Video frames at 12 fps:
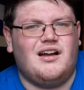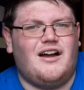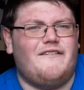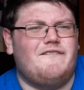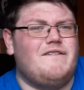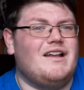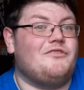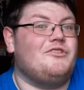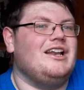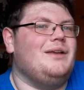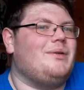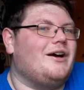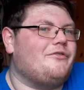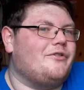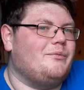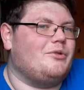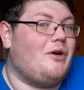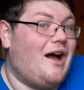I felt really bad for
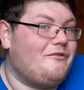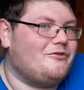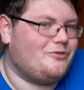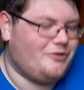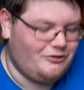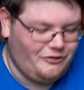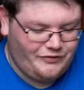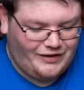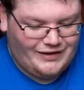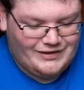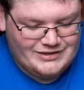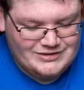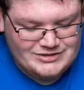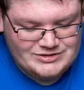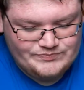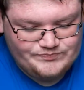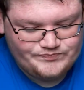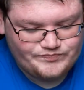him though, having to follow that
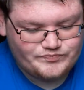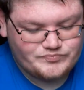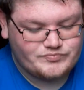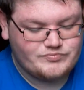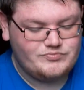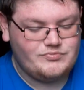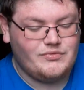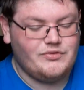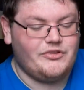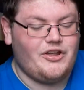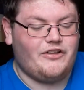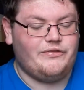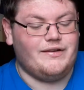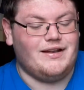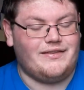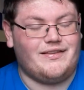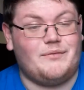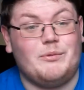Knoxville
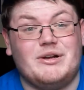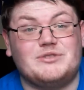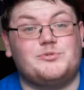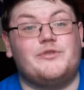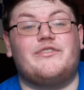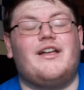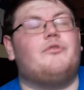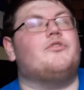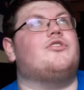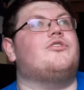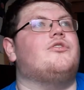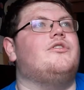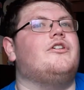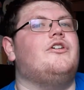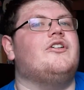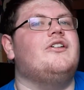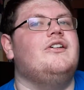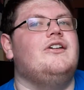and Sami match because that was so
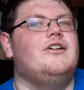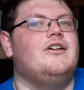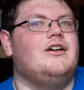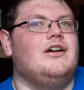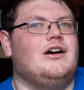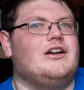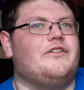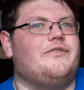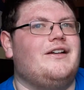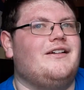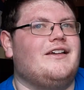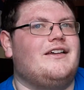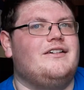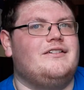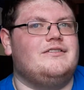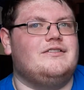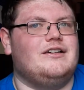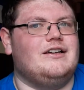good. I just felt like
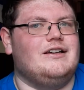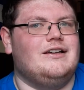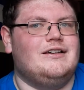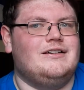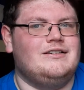uh,